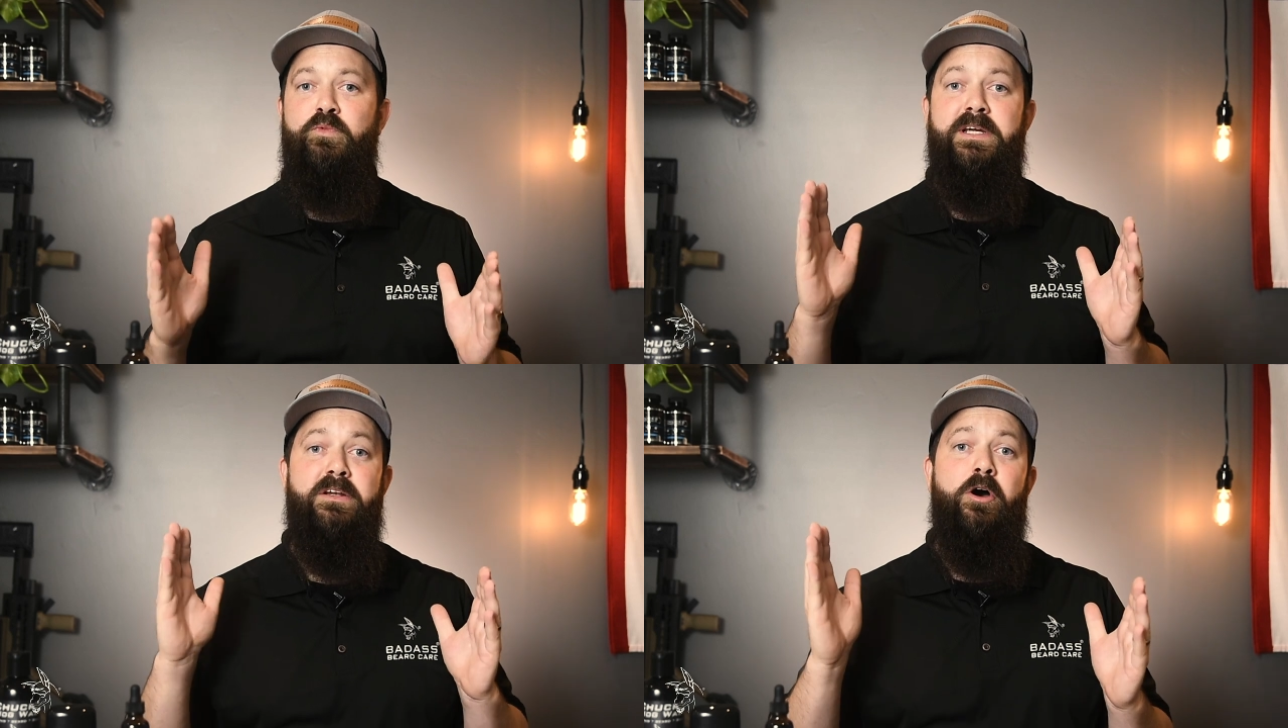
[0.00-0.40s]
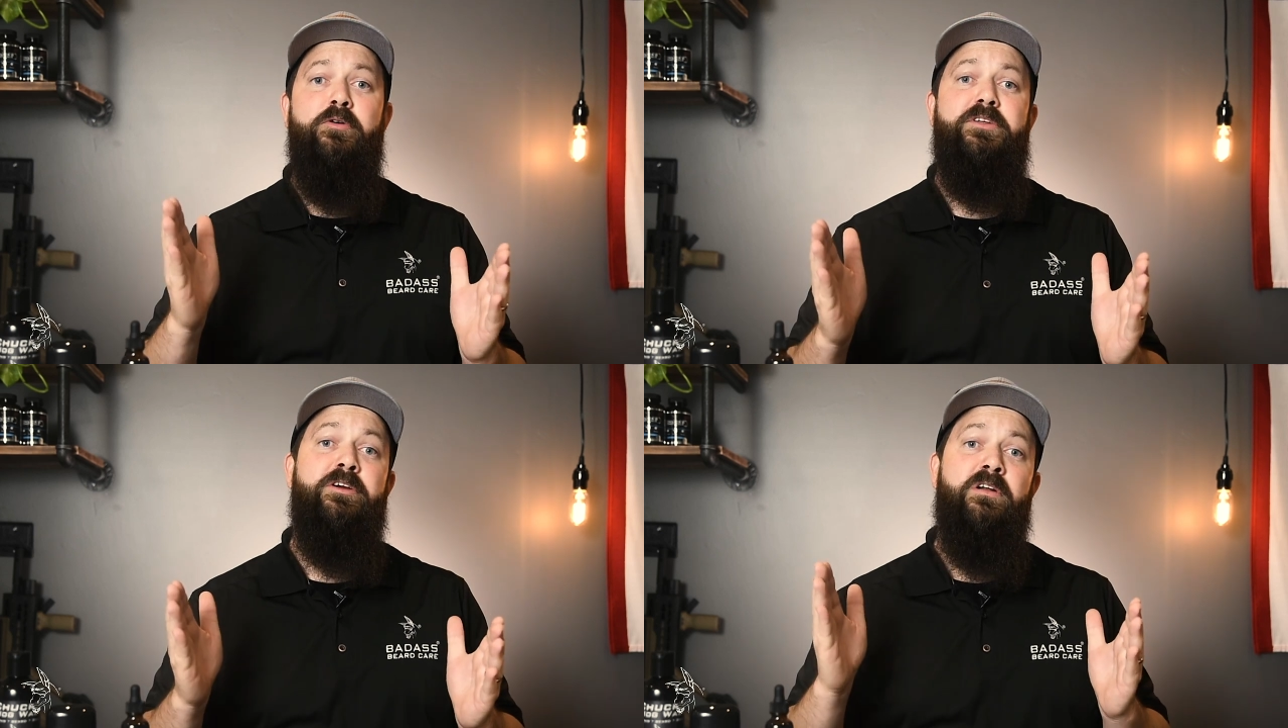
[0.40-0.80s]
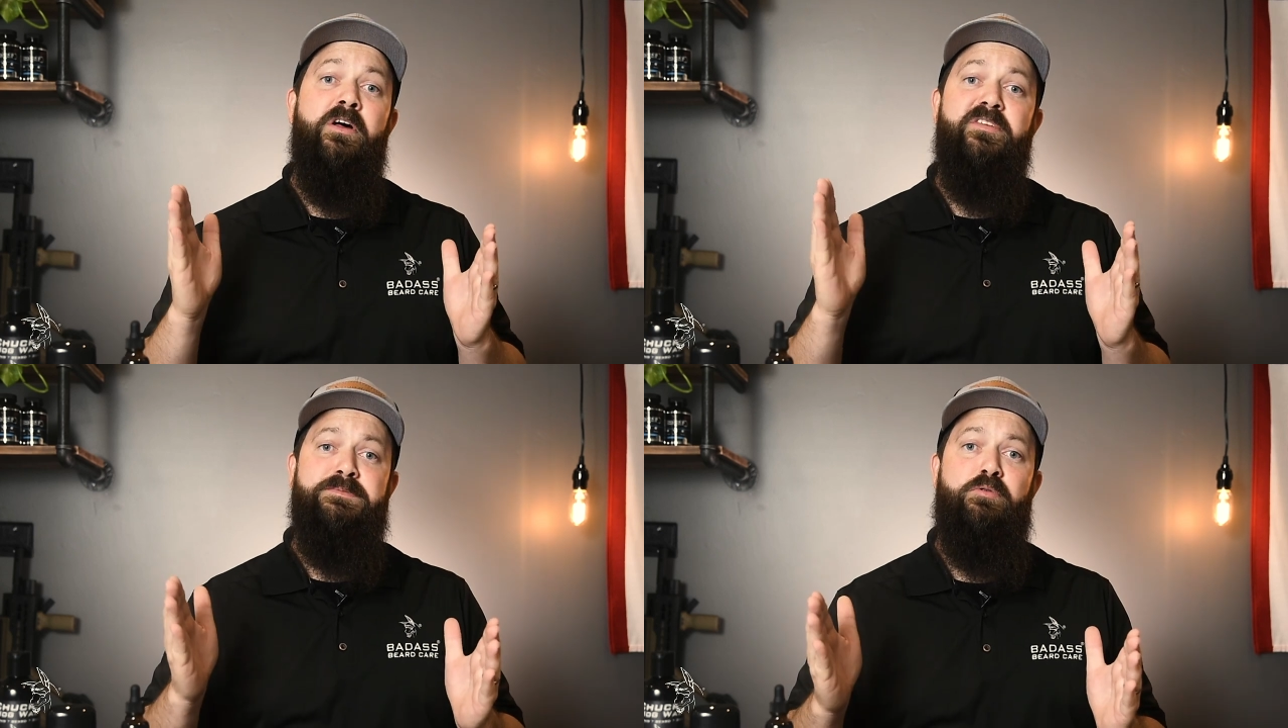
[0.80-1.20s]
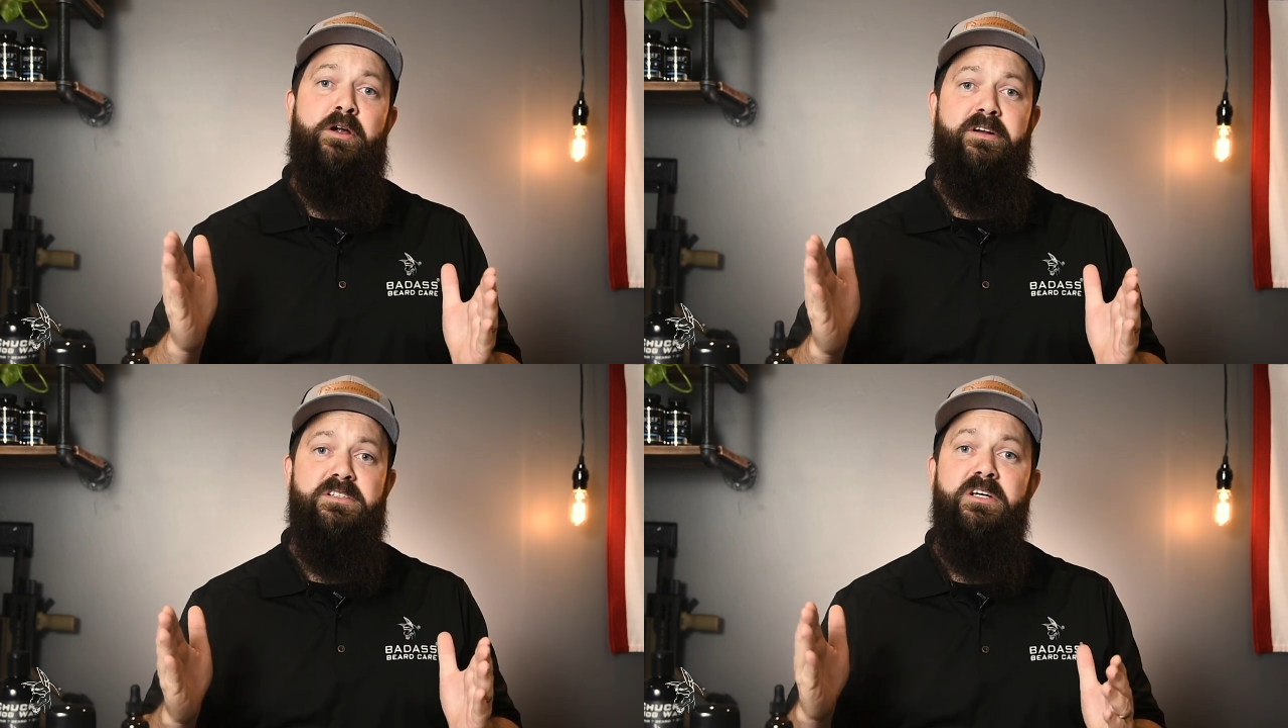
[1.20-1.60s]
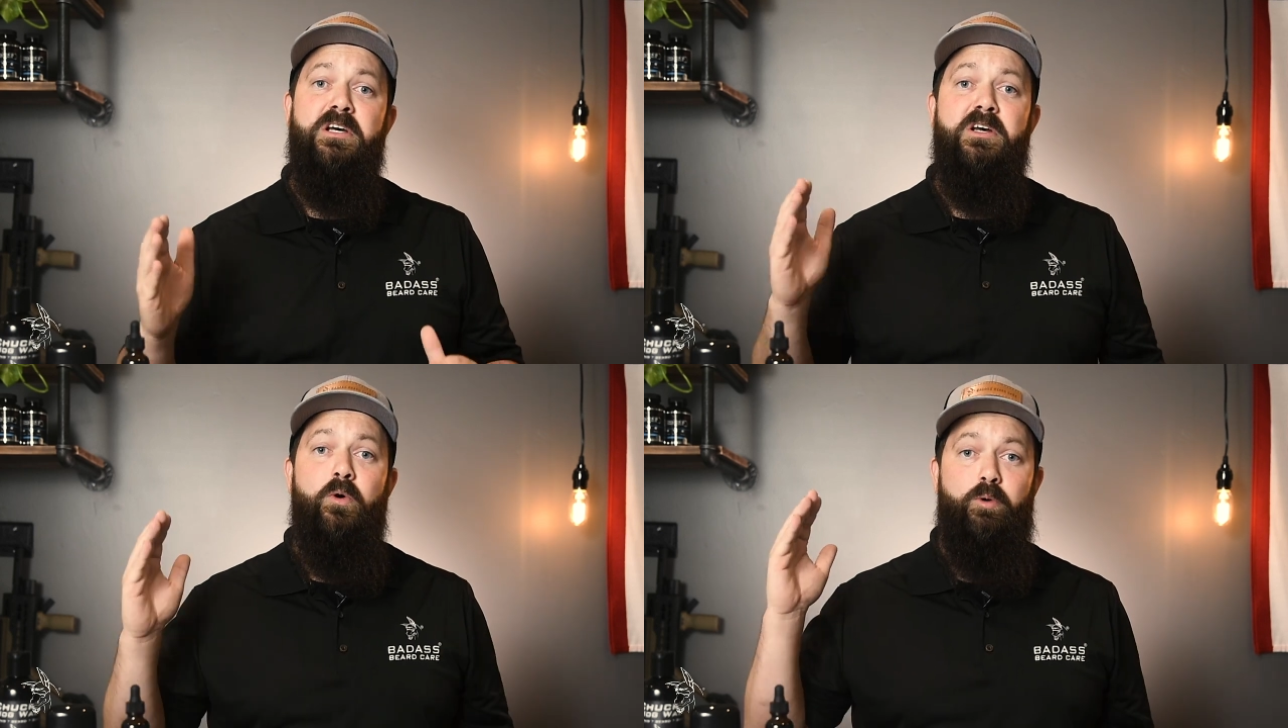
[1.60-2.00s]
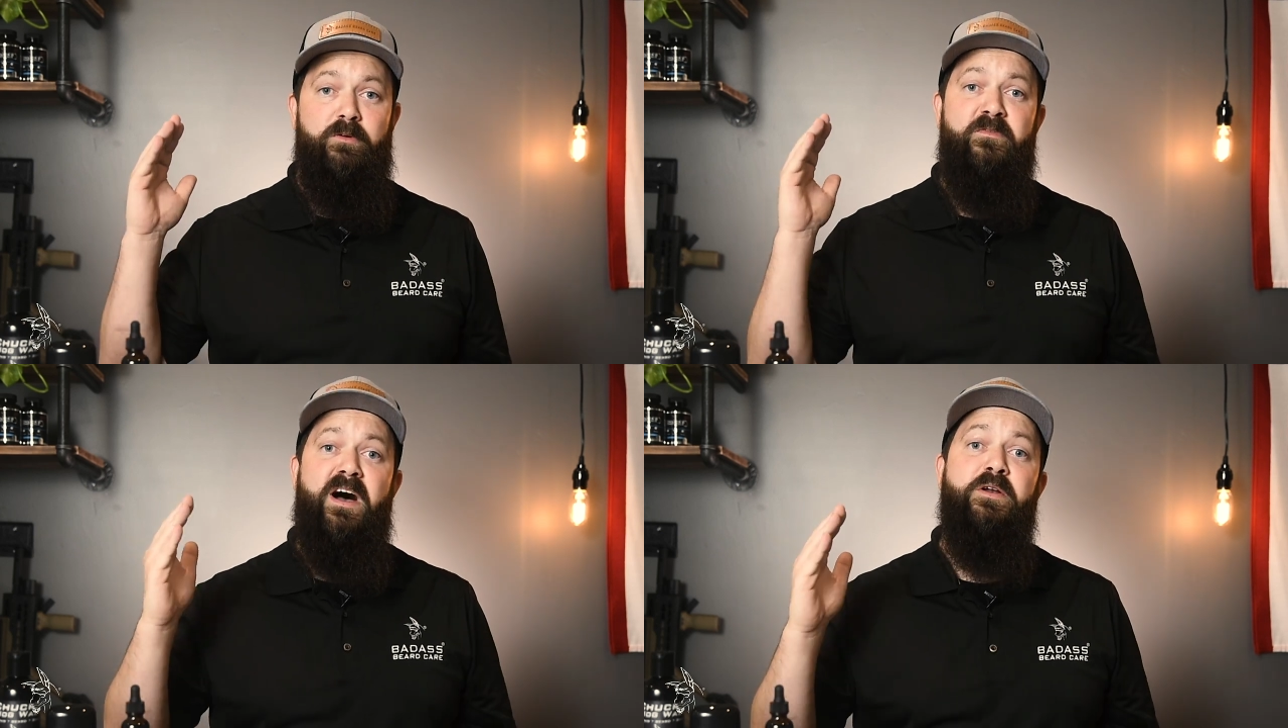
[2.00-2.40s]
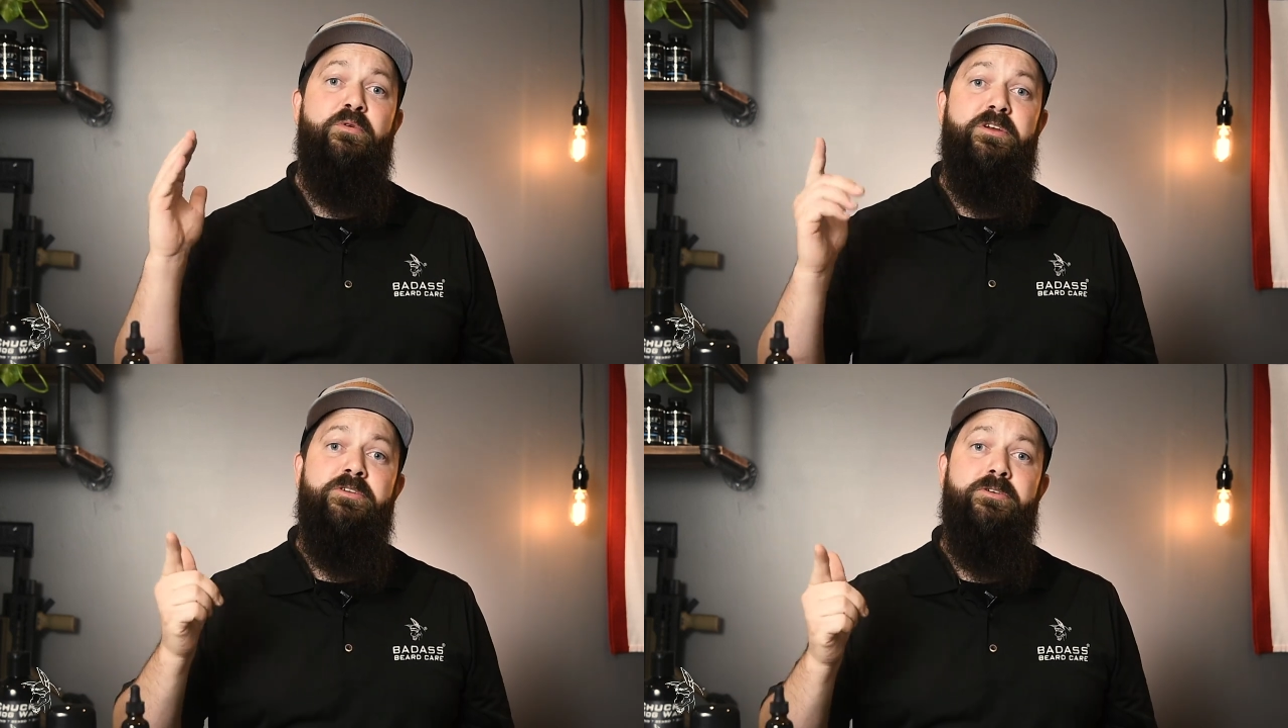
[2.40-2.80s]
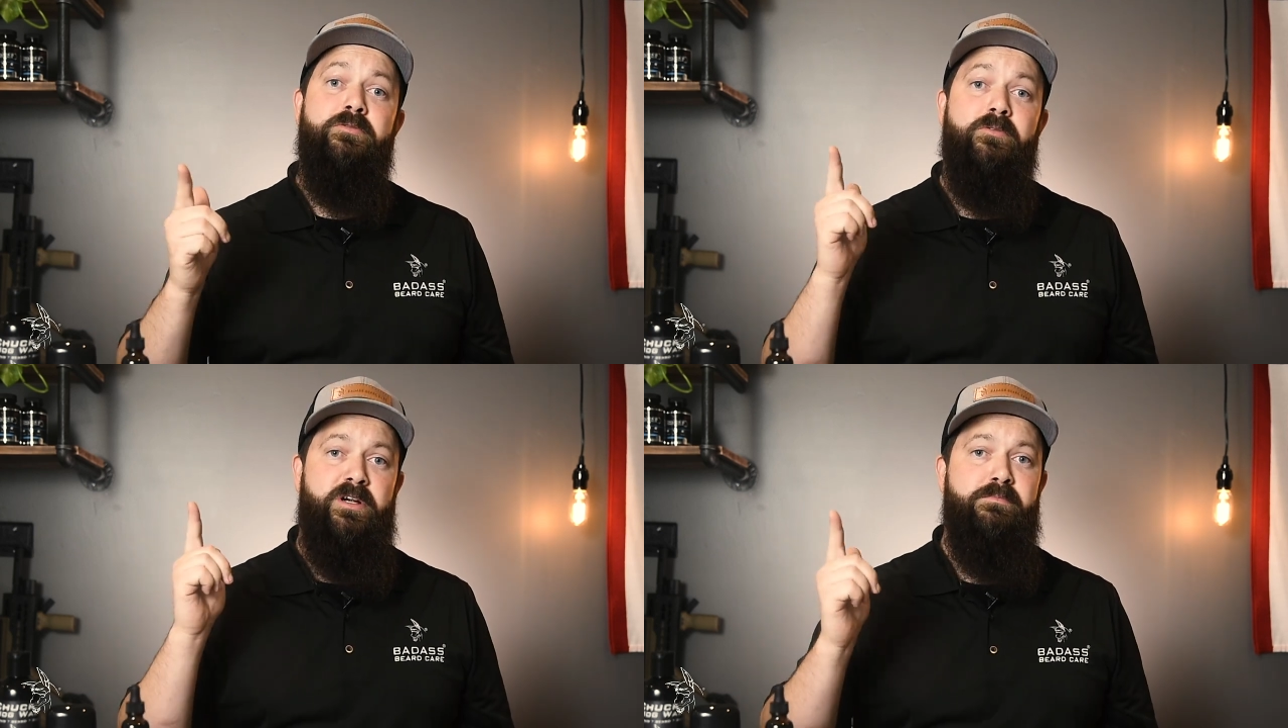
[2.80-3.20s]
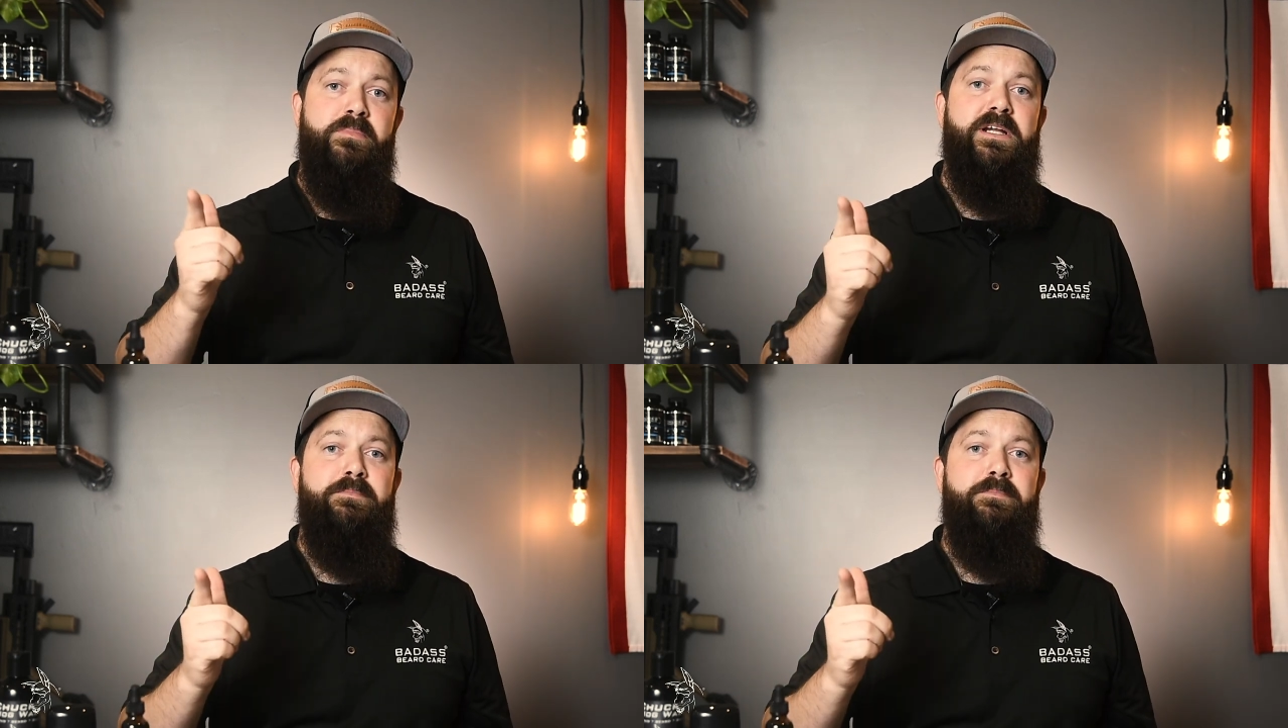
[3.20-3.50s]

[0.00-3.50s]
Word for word: we know that you're gonna love this product or we'll find one that you do or your money